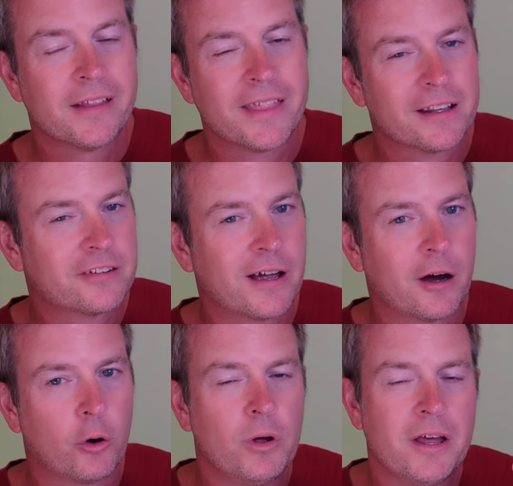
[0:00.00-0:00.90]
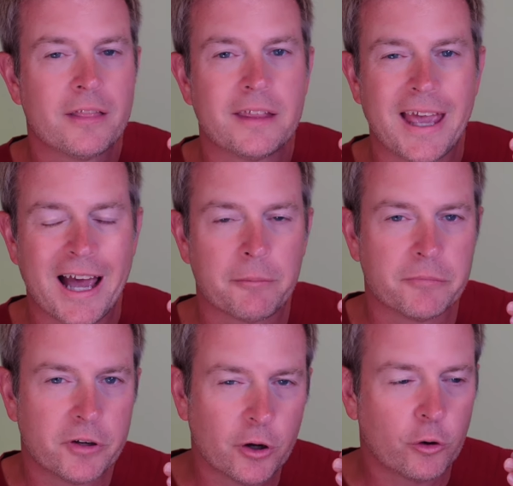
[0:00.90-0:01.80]
That's how the app
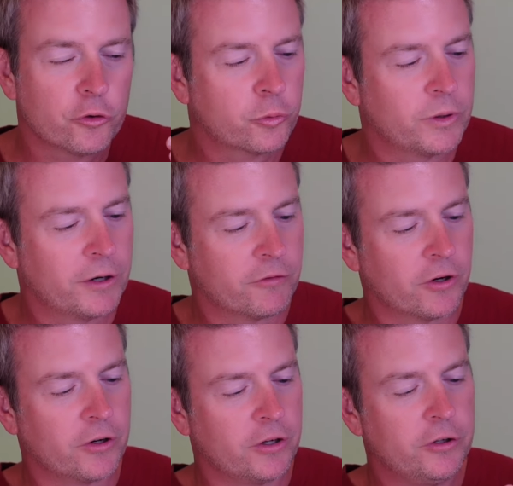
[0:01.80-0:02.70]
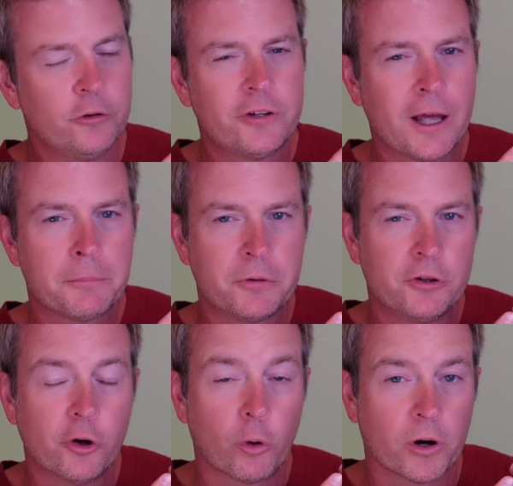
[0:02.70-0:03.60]
knows whenever you tap
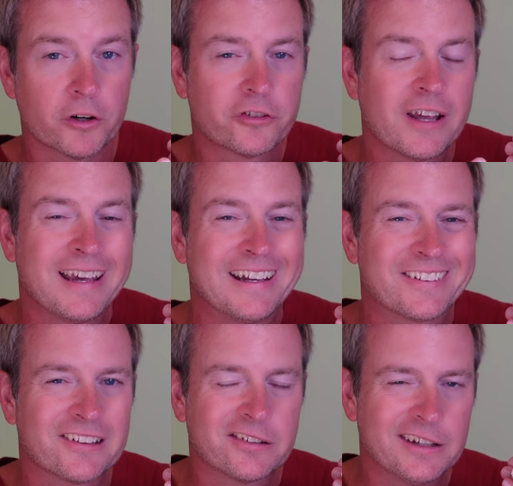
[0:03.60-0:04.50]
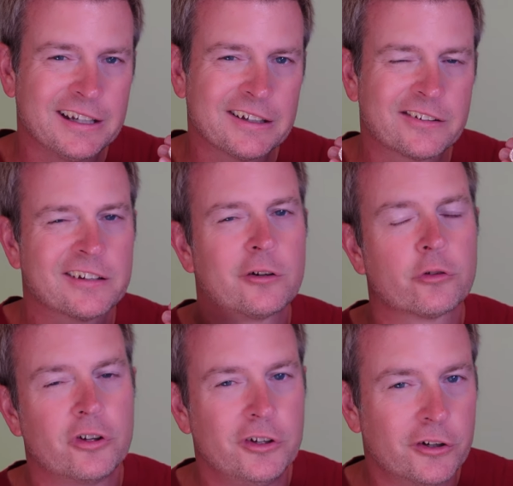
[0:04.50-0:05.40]
yours, it's sending a signal
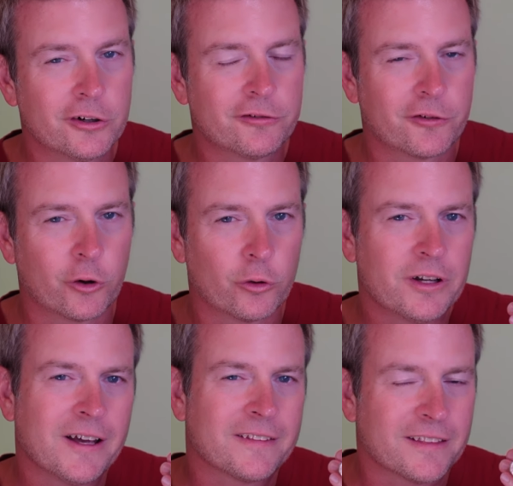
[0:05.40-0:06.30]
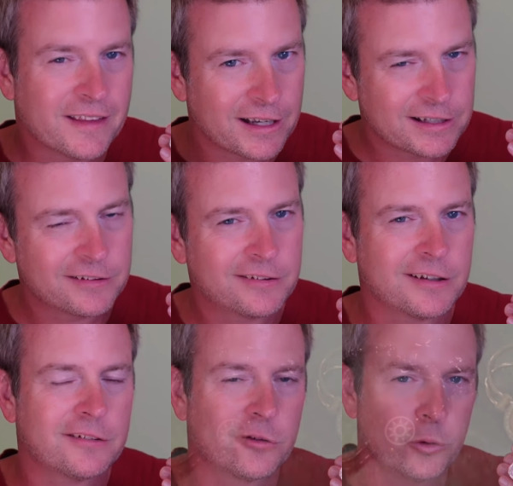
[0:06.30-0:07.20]
to your phone, then that gets
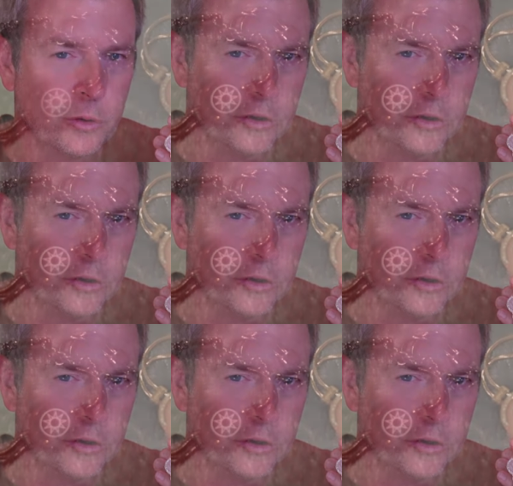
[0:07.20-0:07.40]
sent to